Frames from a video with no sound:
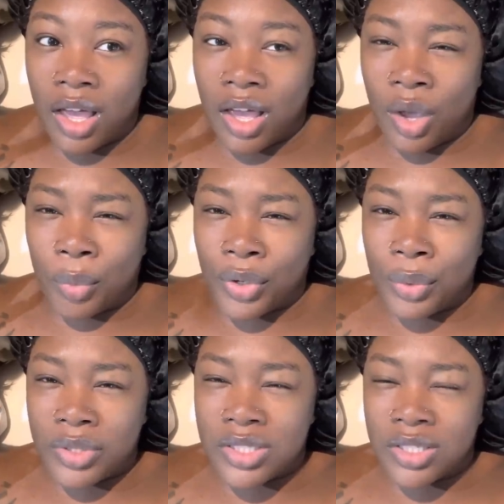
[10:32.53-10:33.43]
and we're
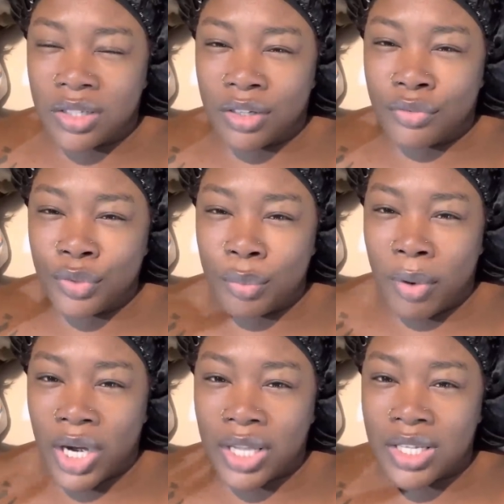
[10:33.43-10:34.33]
going to a few
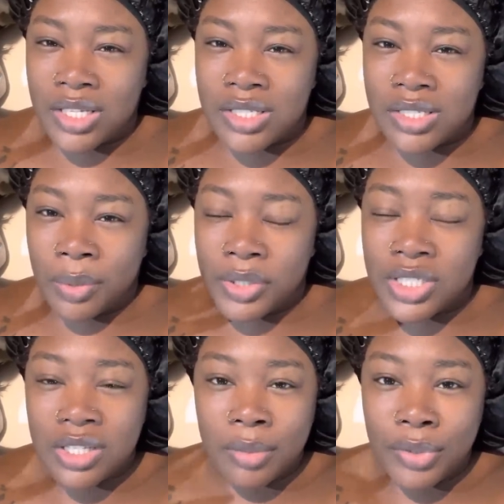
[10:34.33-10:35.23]
markets and we're
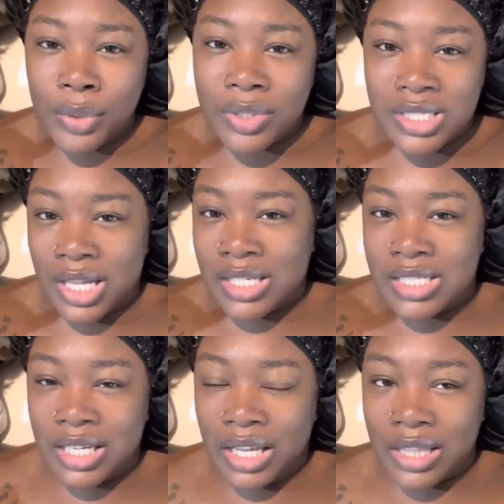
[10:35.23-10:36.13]
just going to be doing
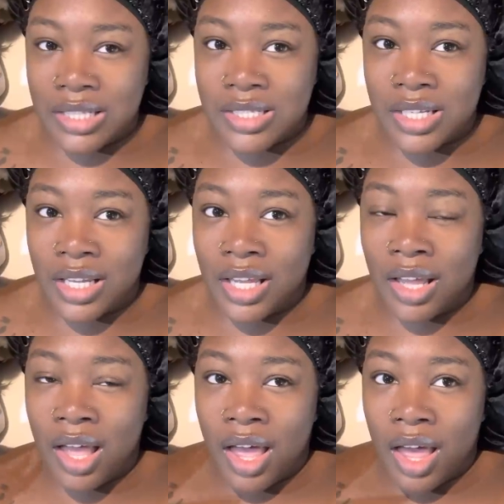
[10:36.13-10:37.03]
sightseeing in the
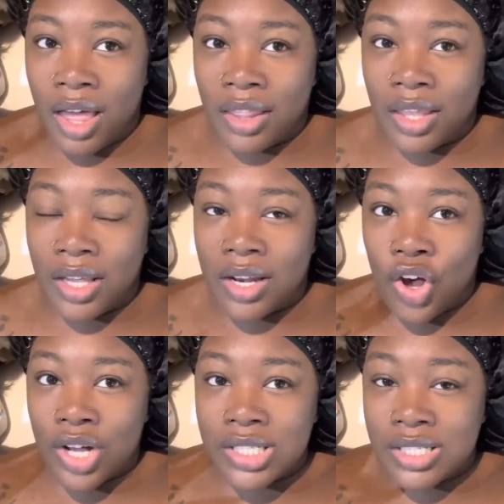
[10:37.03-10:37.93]
city and then
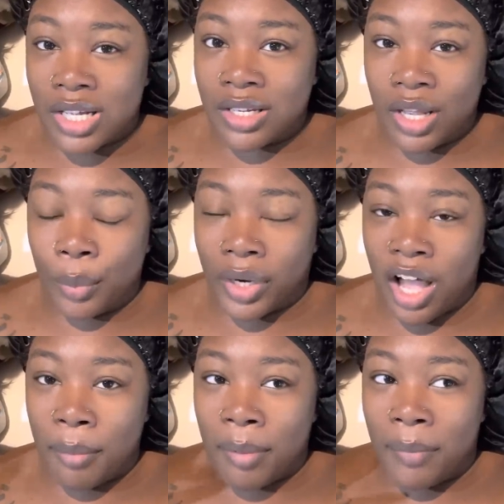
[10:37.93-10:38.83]
on sunday we're
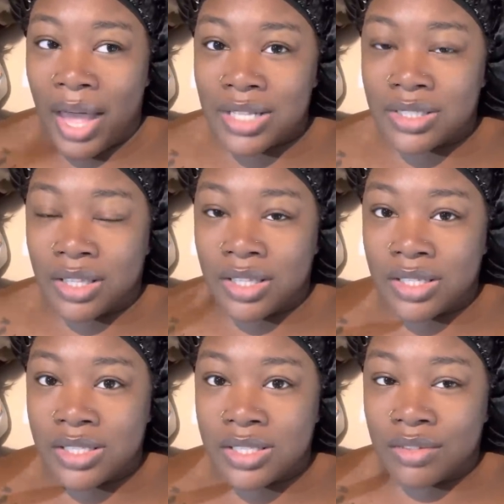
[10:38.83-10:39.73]
coming back to
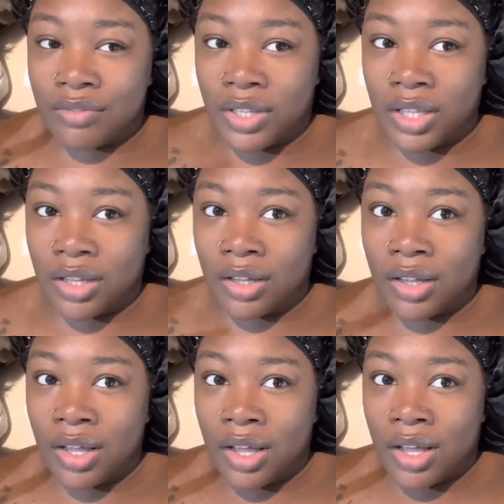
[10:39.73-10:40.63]
this villa
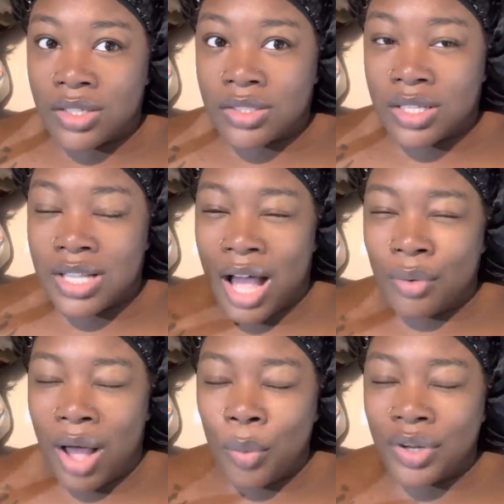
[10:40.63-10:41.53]
because I,
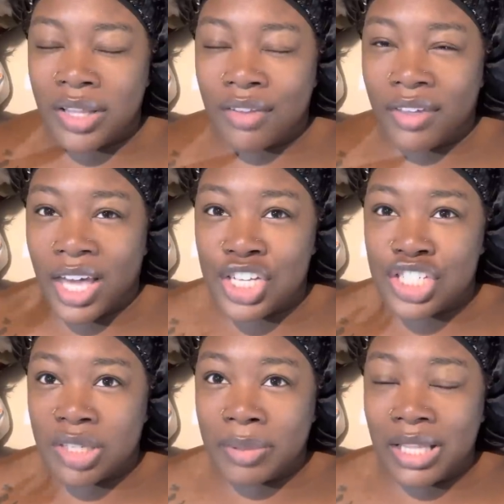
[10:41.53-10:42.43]
I wanted the
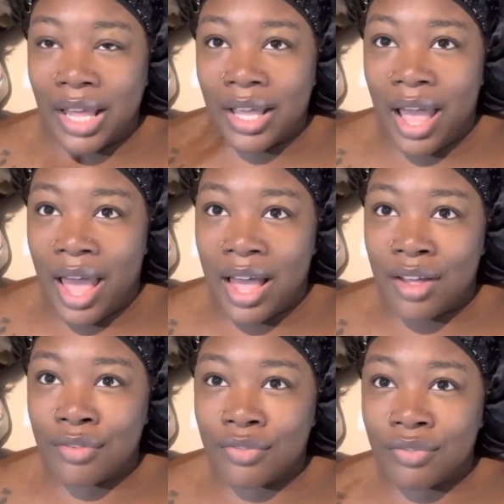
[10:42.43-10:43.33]
vacation to be like half